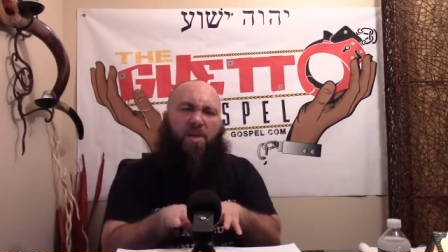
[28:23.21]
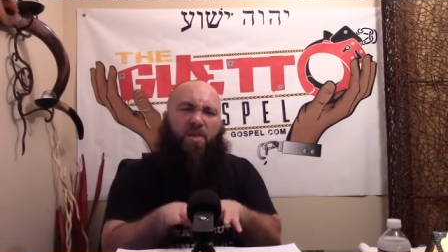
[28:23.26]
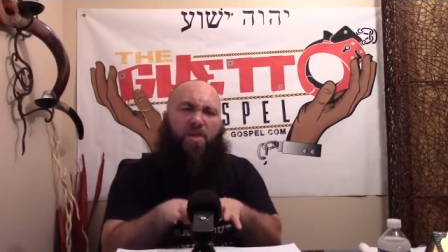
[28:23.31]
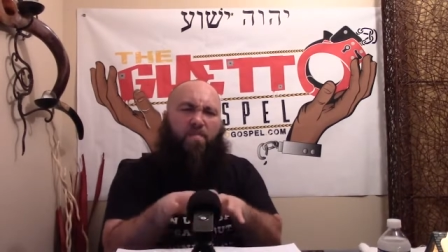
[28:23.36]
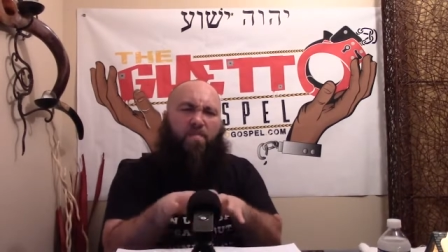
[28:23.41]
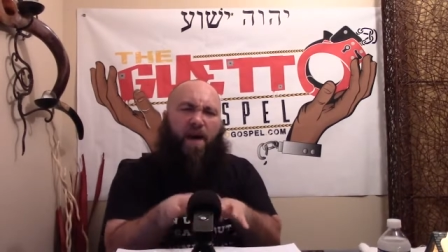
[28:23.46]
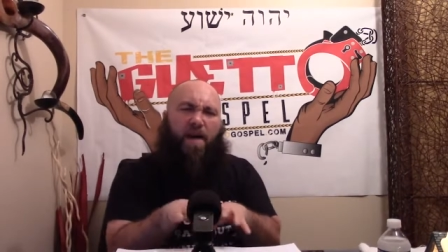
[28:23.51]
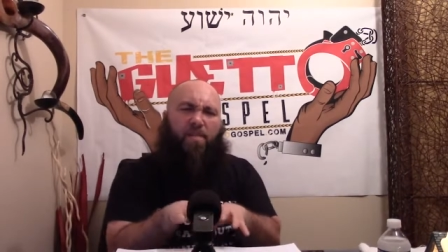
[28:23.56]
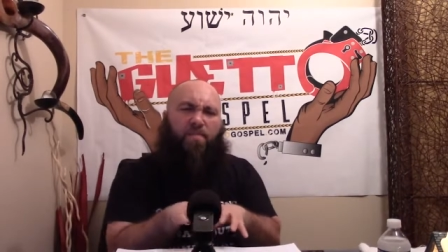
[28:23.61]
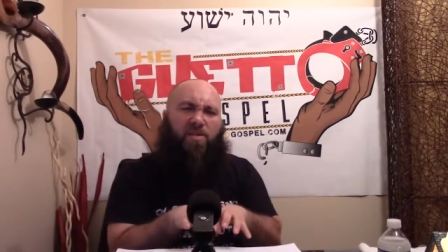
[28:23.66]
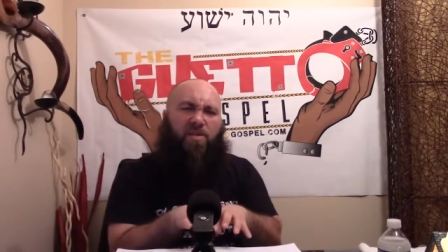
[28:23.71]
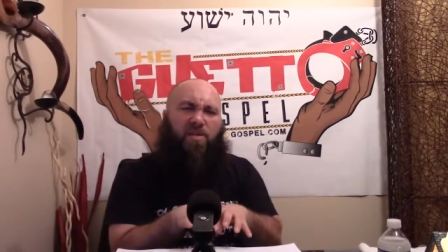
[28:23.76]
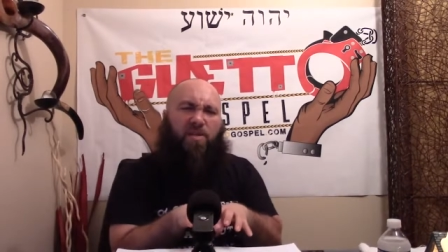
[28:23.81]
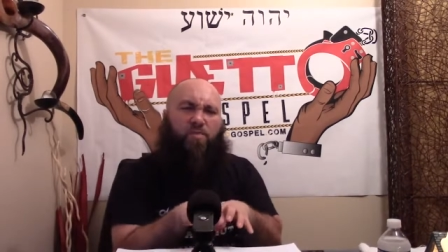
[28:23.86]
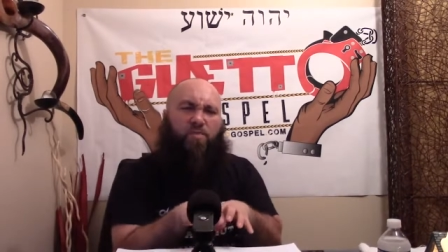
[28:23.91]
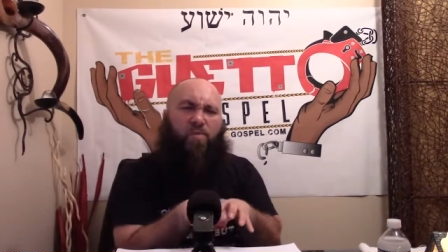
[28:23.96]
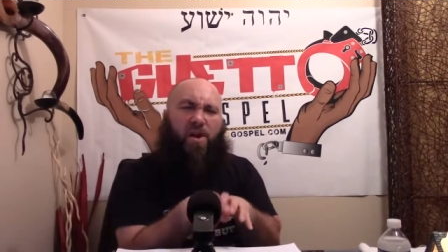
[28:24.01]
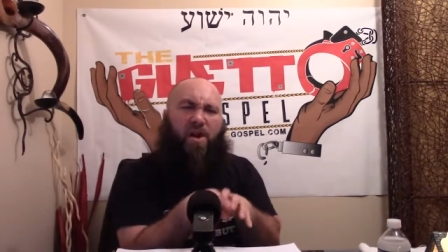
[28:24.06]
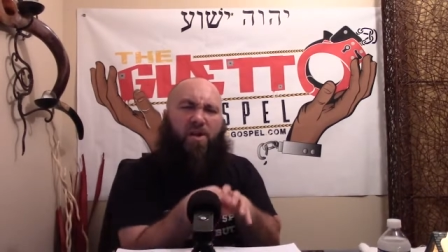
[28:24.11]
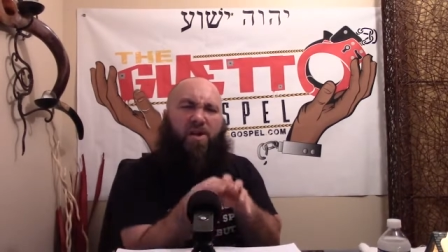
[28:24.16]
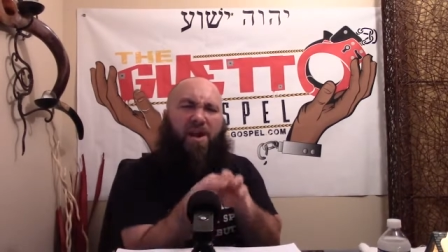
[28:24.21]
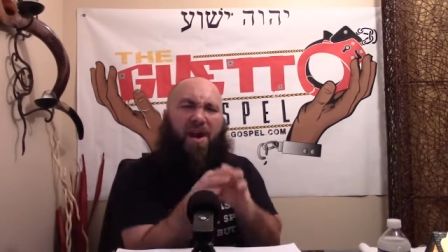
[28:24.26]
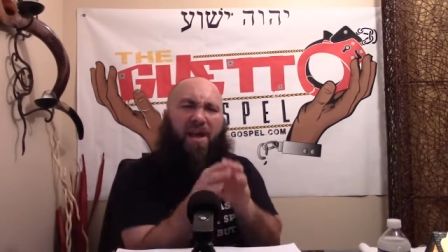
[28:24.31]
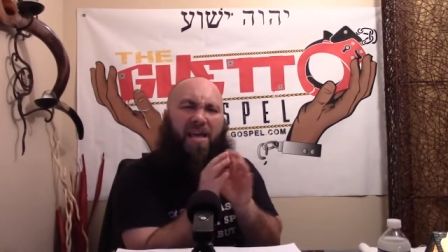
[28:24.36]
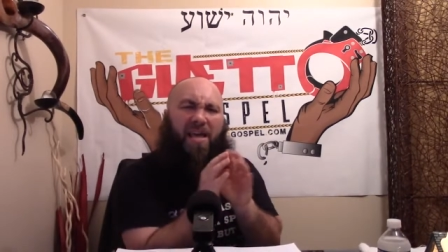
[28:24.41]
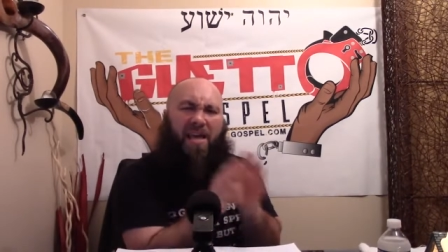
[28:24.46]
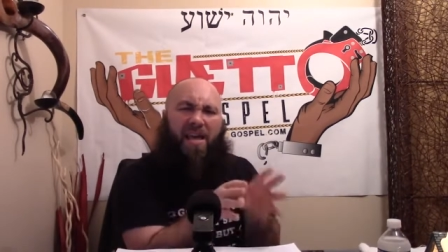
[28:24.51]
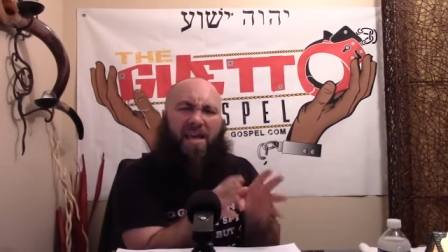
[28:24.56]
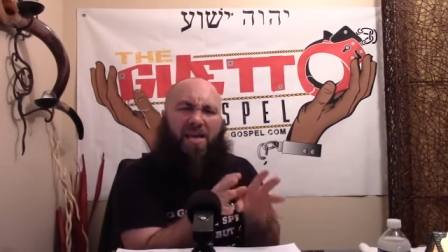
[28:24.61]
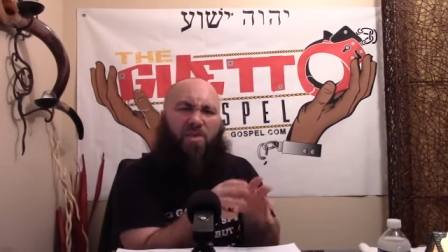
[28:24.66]
the Bible says we are
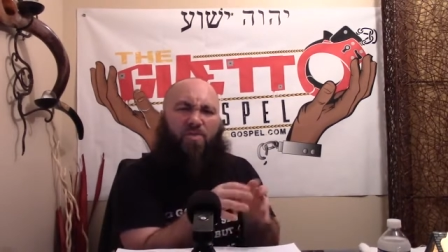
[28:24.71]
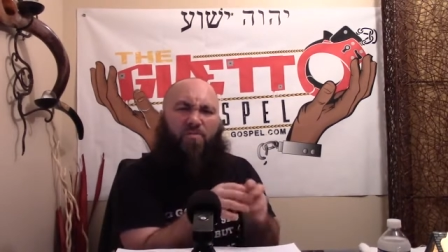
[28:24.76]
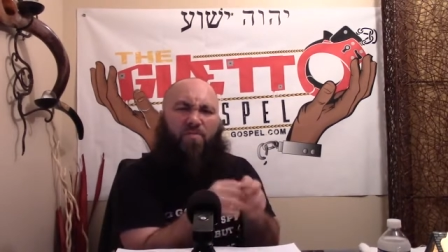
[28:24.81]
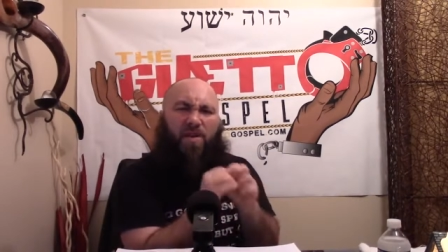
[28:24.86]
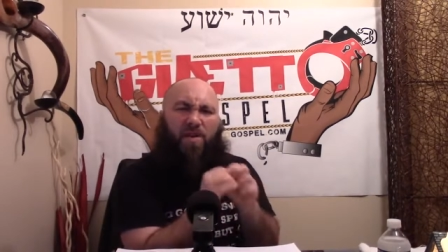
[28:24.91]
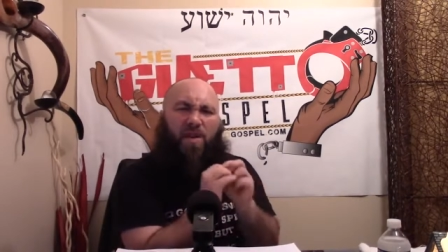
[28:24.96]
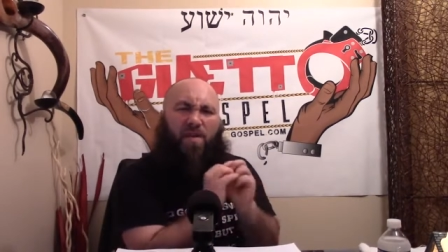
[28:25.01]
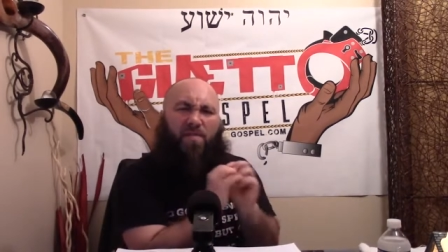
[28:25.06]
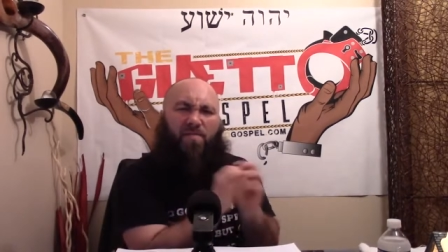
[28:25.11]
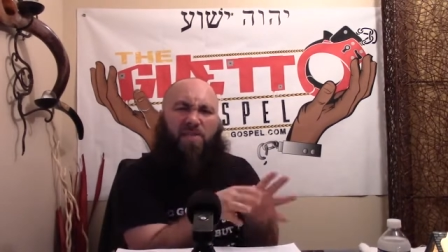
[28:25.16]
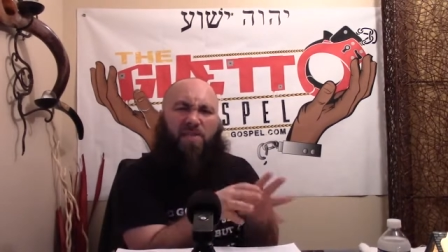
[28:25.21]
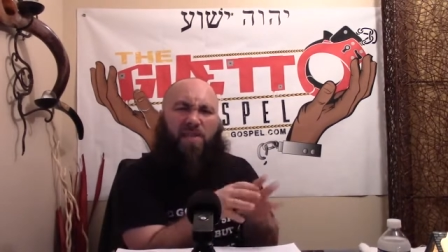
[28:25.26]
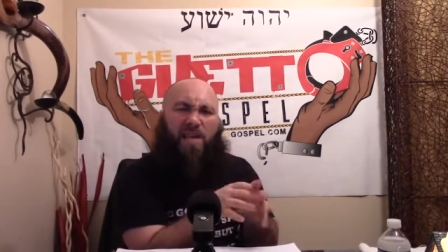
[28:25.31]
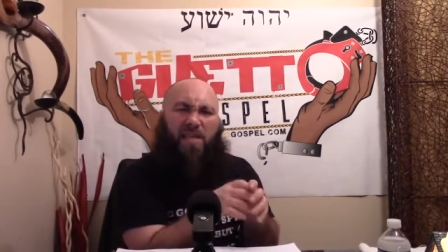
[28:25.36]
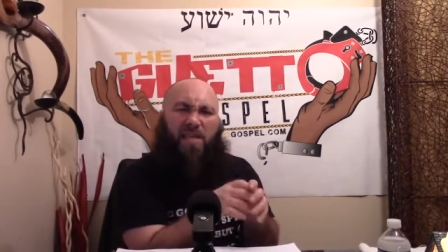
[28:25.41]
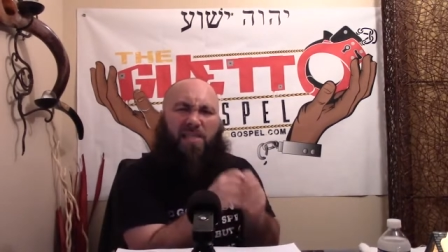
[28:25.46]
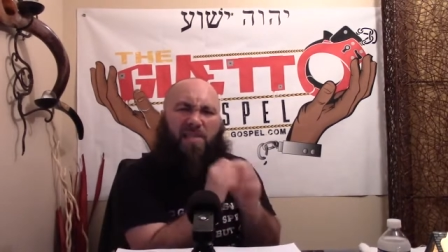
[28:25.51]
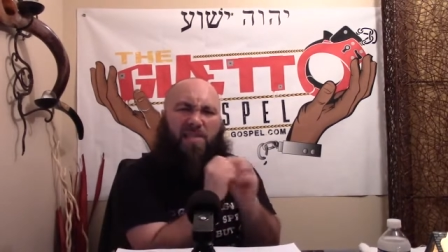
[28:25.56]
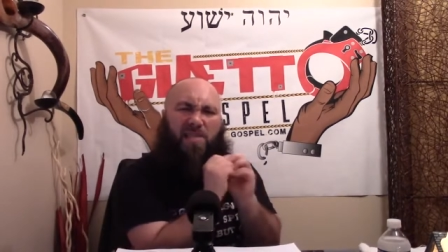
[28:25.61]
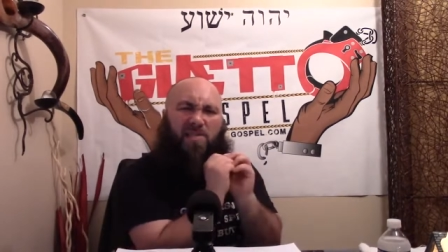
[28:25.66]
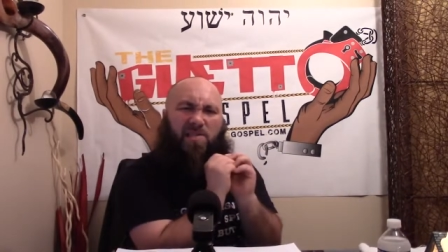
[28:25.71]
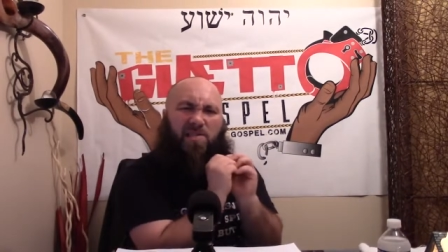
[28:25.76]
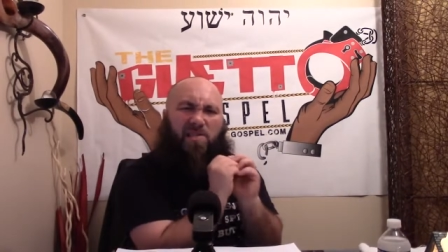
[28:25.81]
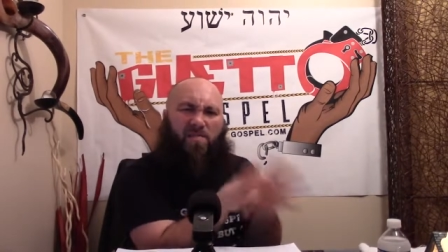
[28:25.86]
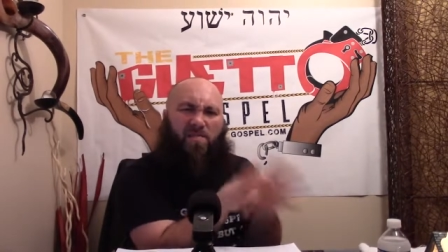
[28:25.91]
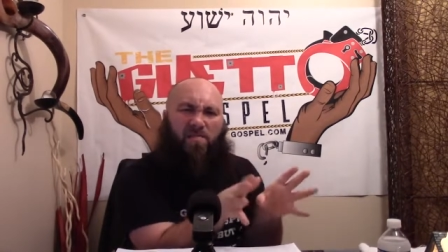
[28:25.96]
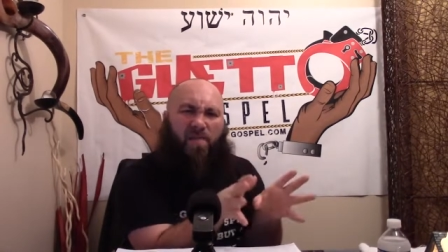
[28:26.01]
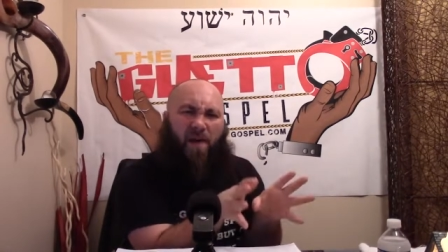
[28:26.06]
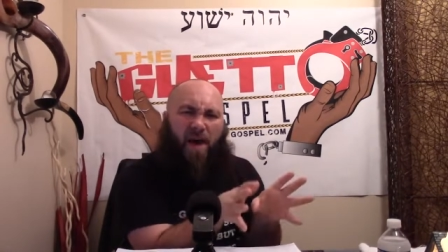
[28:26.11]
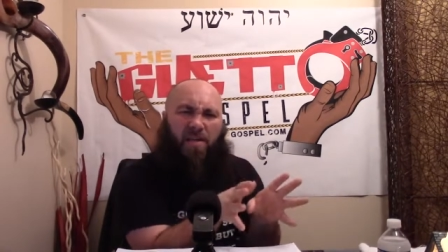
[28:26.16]
not ignorant of Satan's
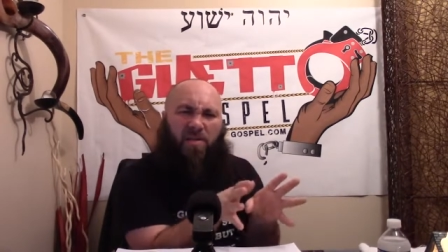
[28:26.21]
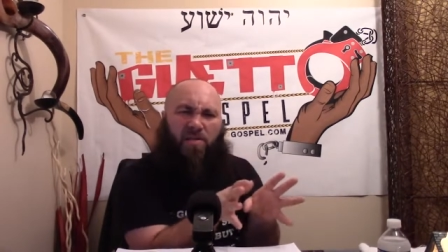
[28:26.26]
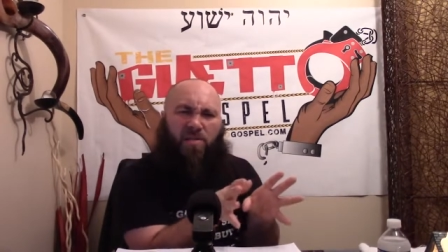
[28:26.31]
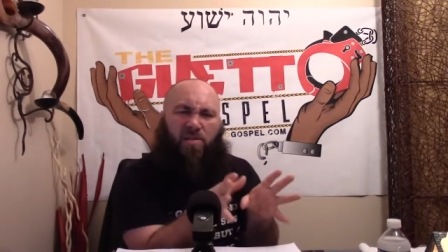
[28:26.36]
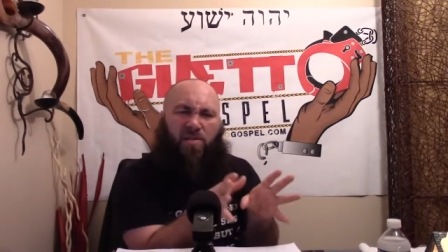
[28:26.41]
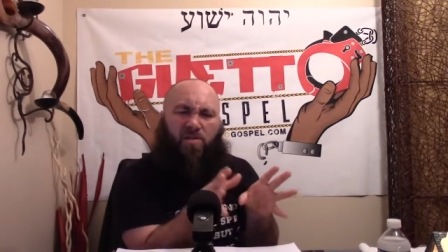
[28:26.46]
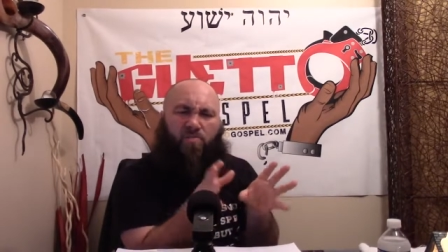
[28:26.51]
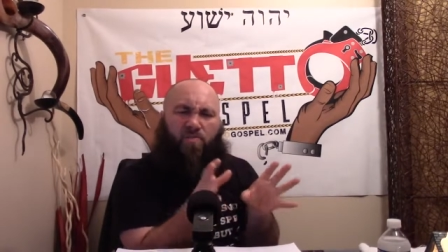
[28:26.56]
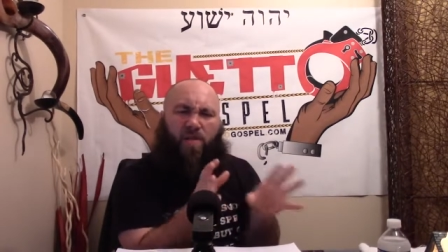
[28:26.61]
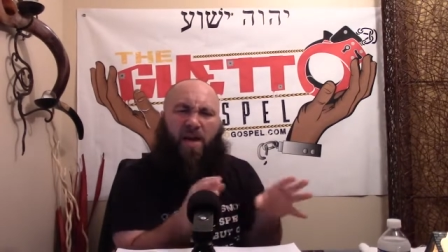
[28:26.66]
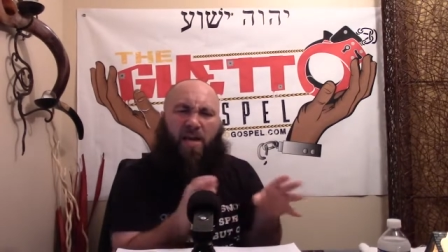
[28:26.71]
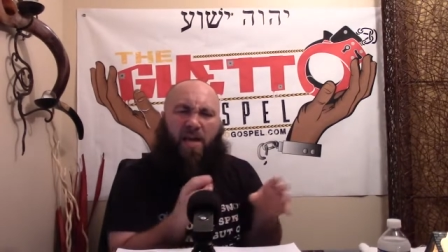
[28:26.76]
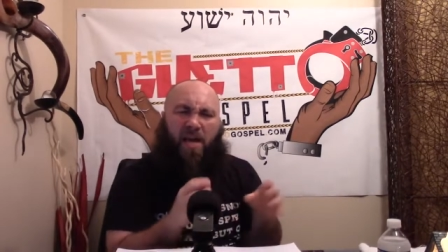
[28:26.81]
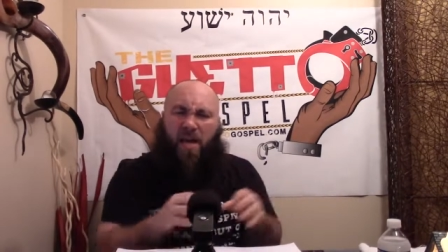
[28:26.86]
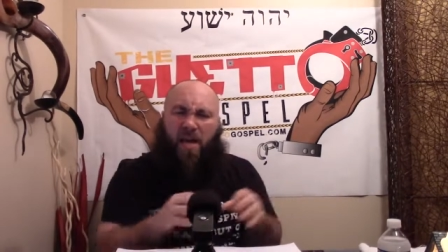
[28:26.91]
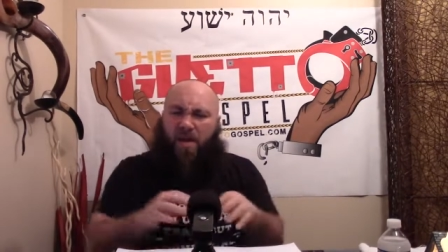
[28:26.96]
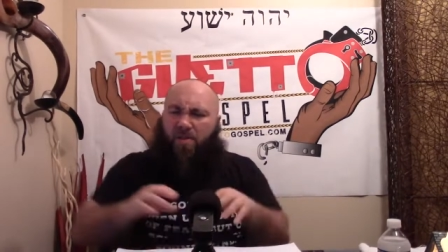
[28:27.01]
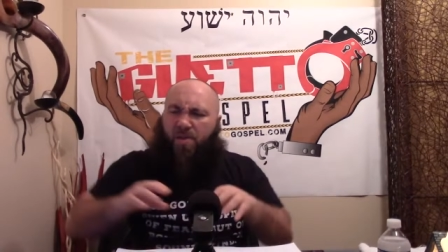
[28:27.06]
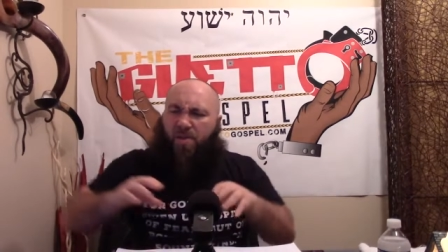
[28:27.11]
devices, right?